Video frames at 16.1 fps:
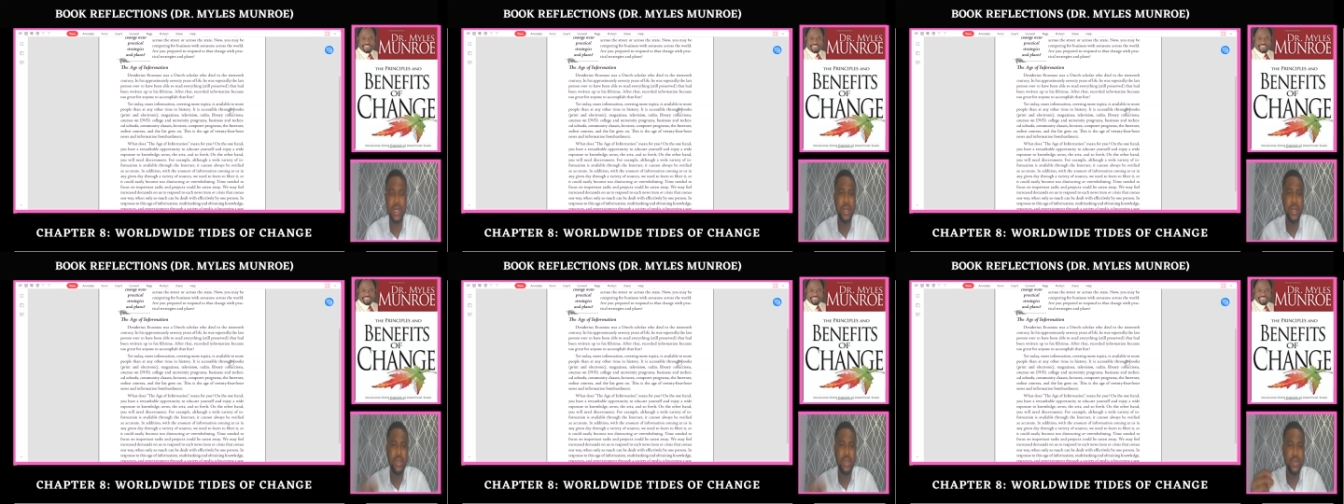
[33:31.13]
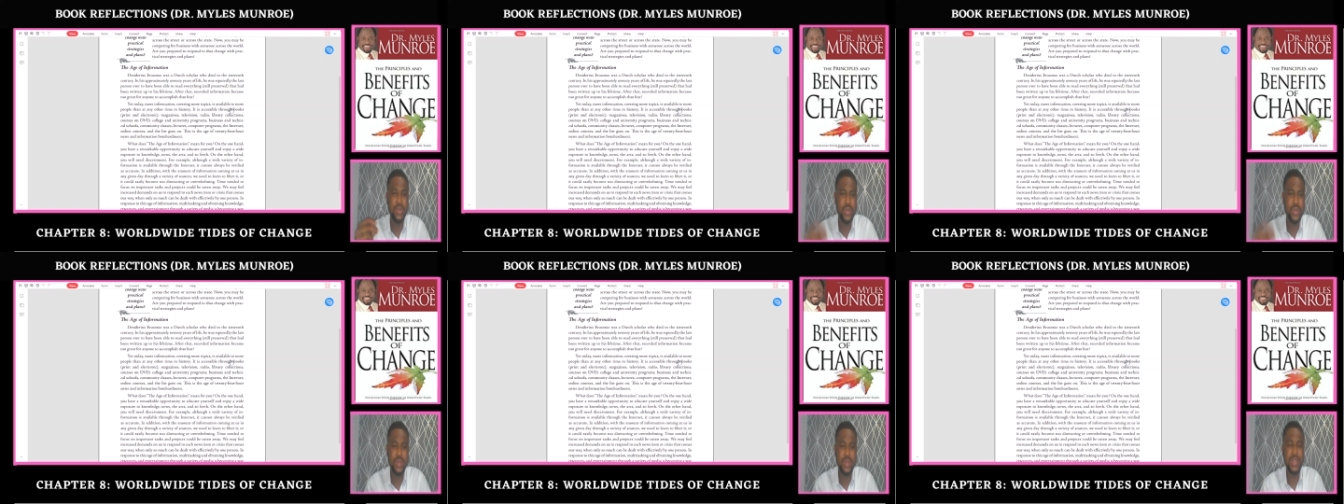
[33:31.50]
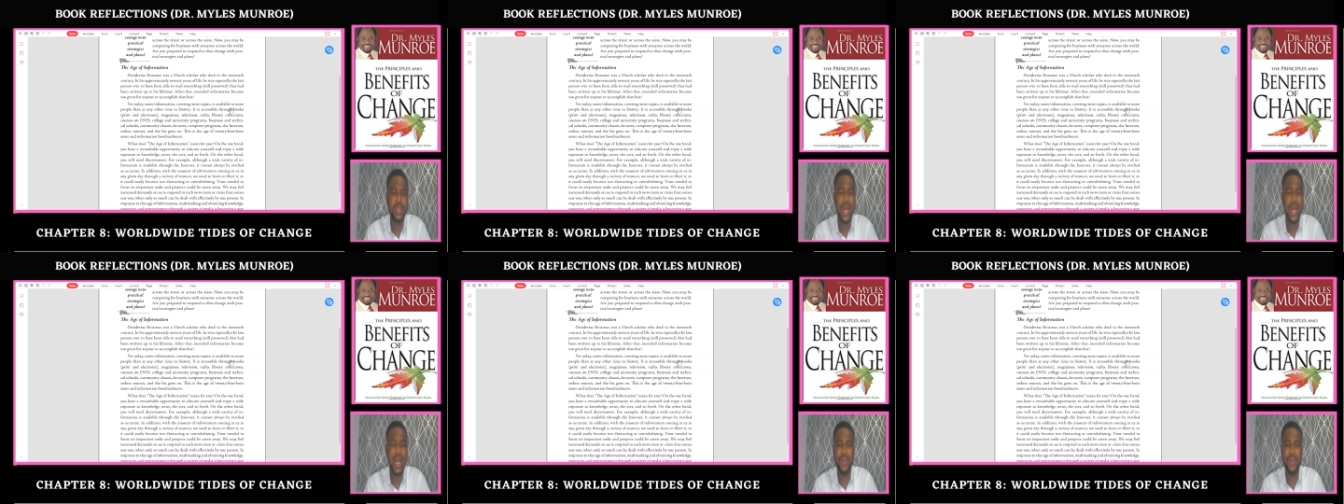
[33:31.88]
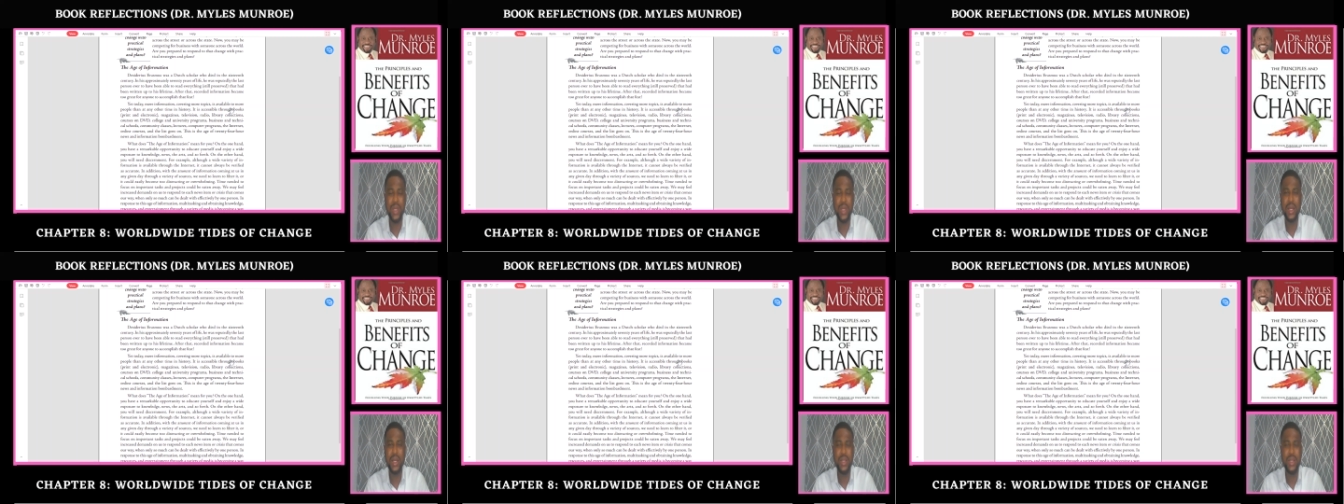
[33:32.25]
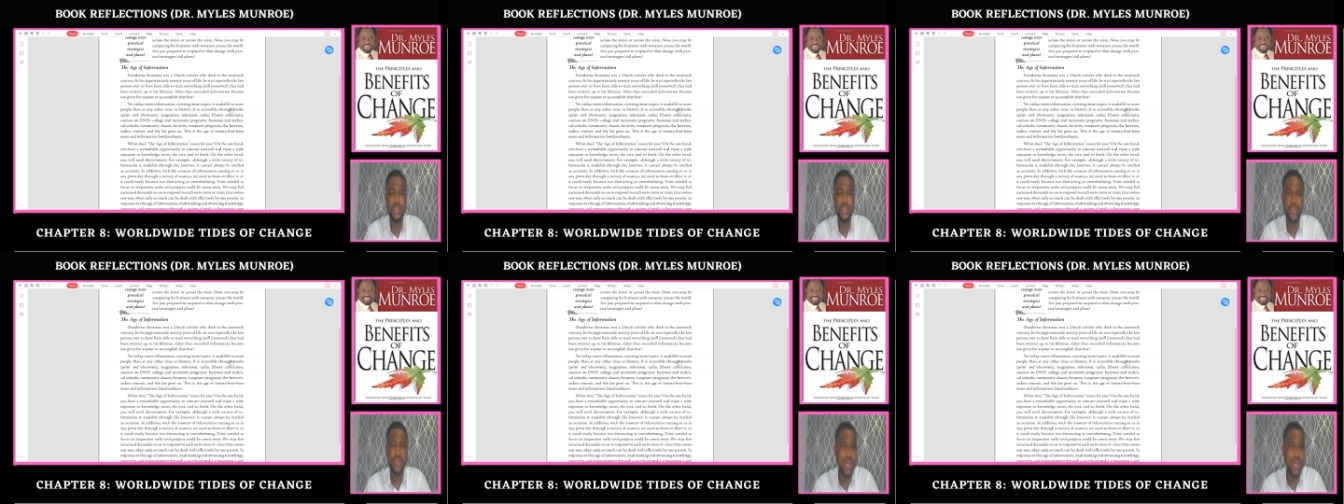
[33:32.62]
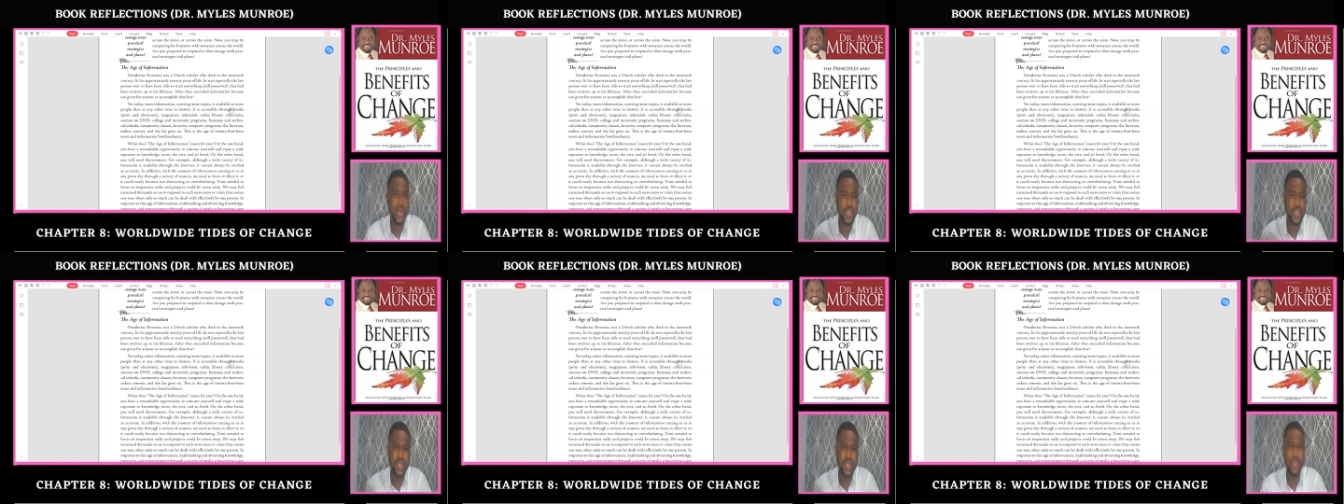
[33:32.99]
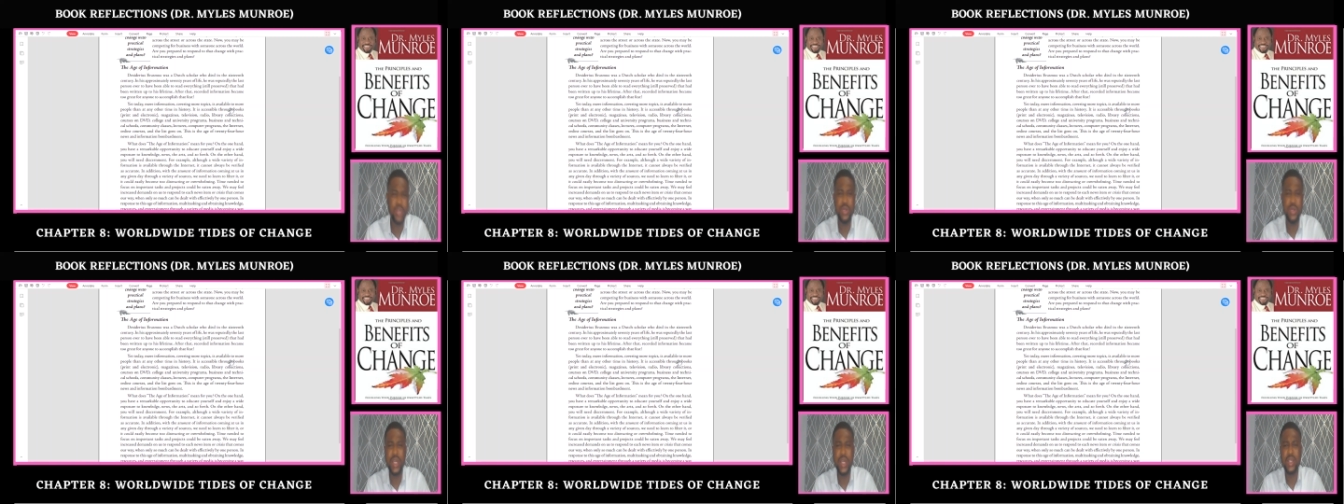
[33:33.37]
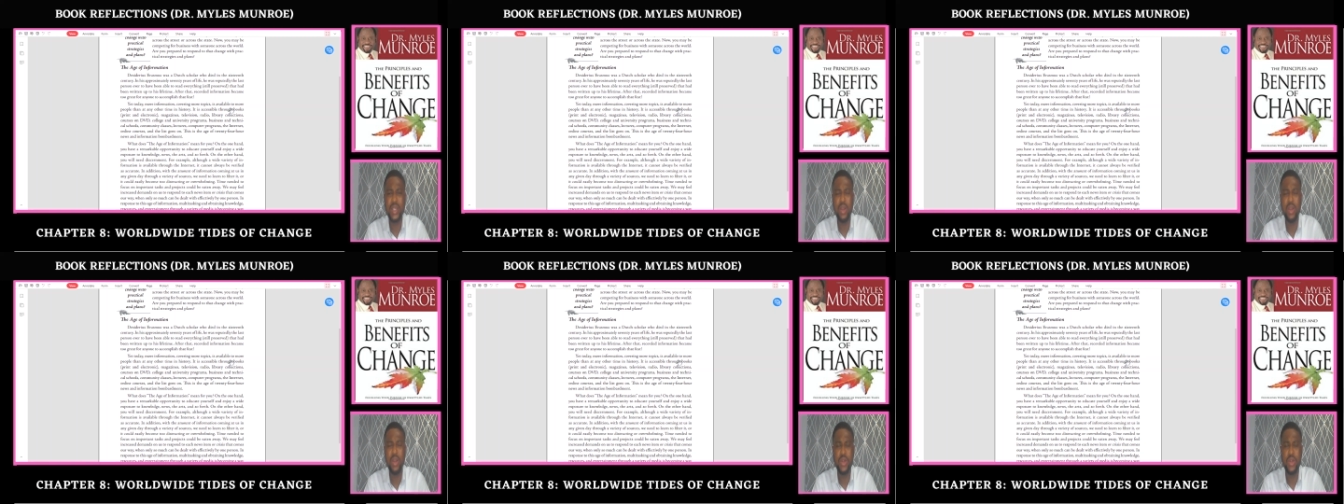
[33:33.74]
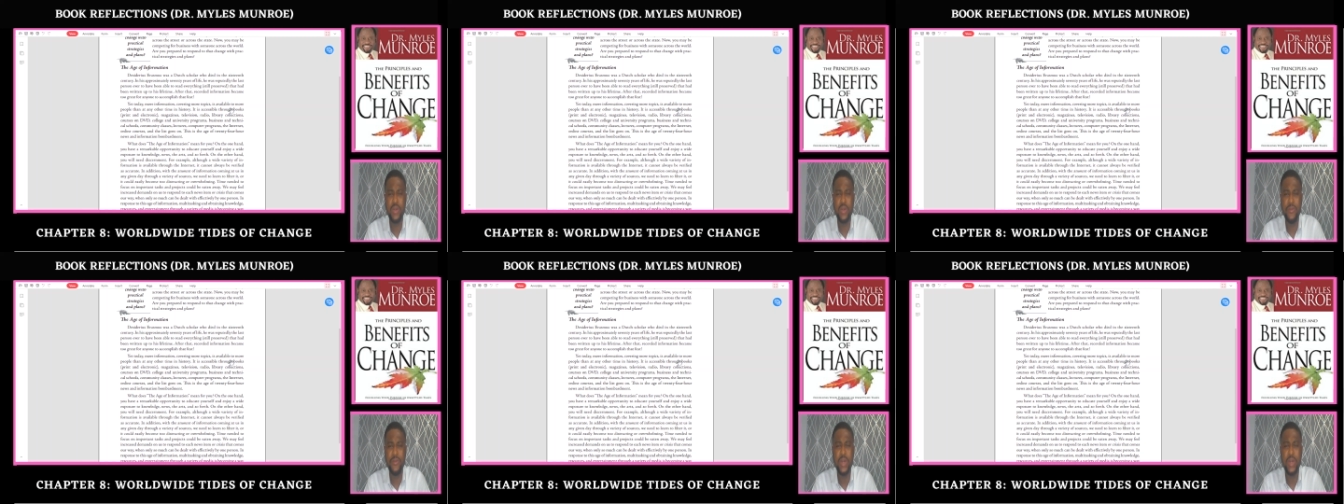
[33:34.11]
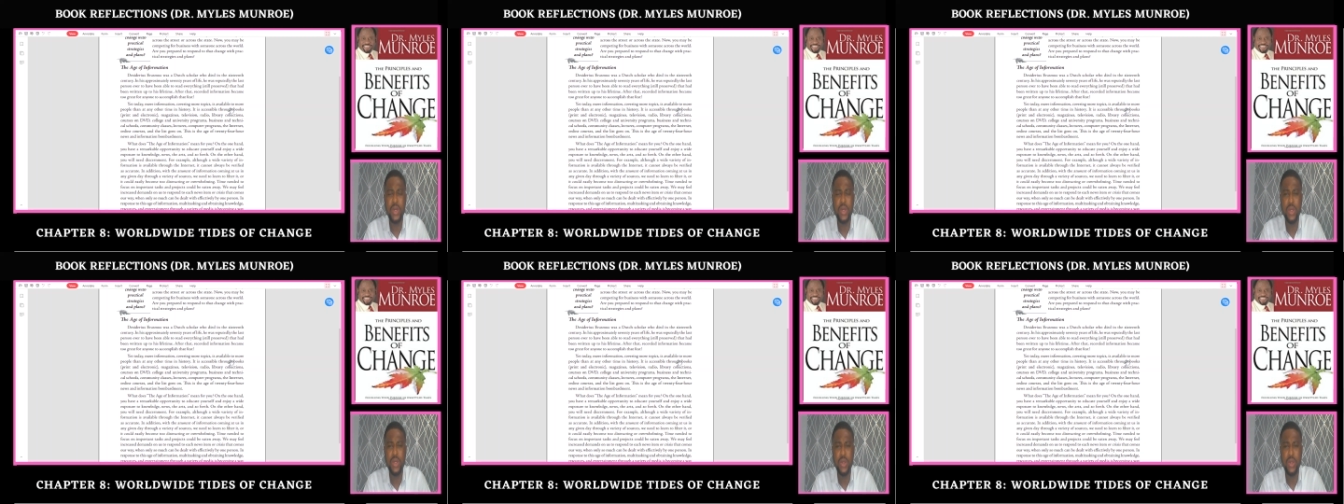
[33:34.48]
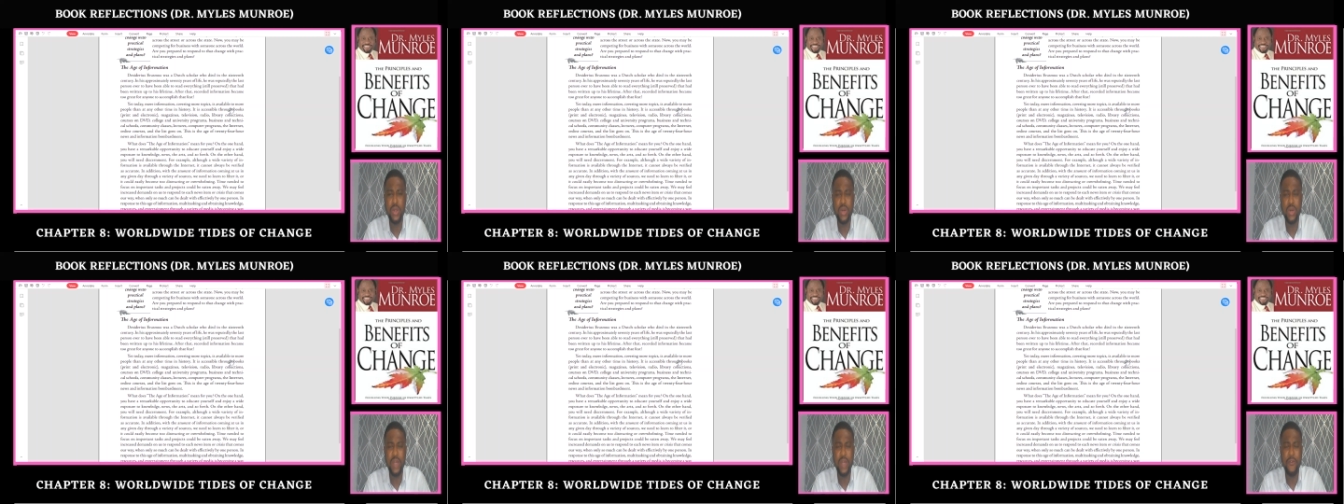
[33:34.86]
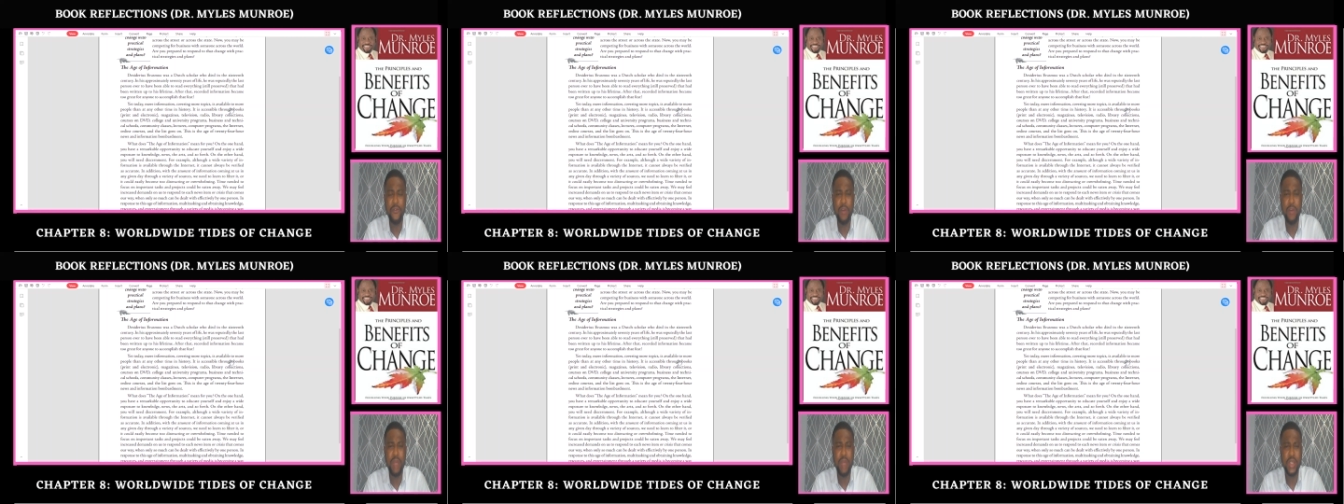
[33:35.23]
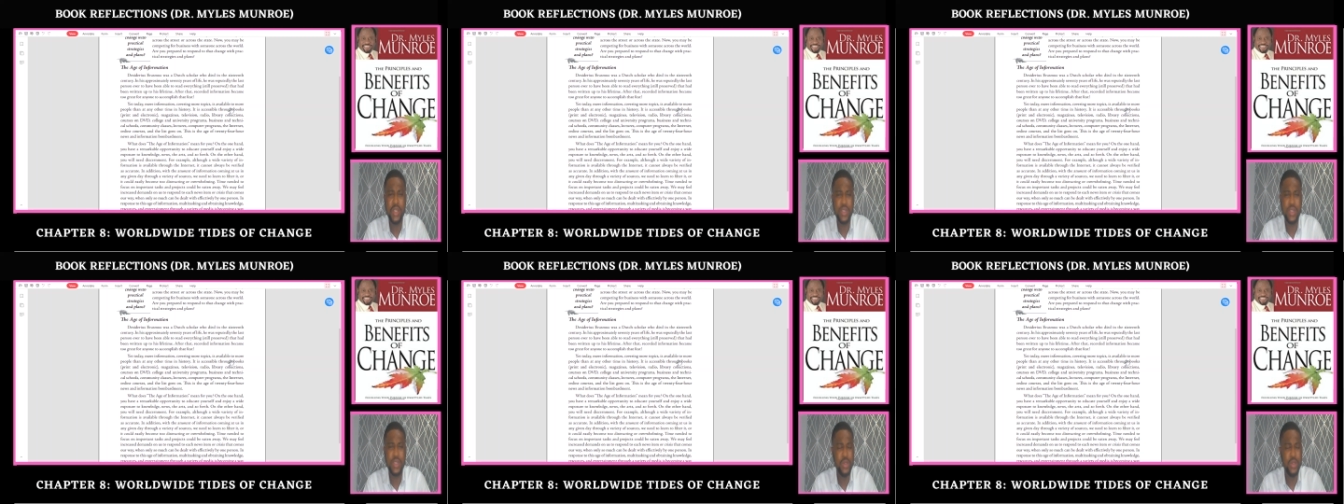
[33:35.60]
you you type in an instruction and you get a lot of, you know, information.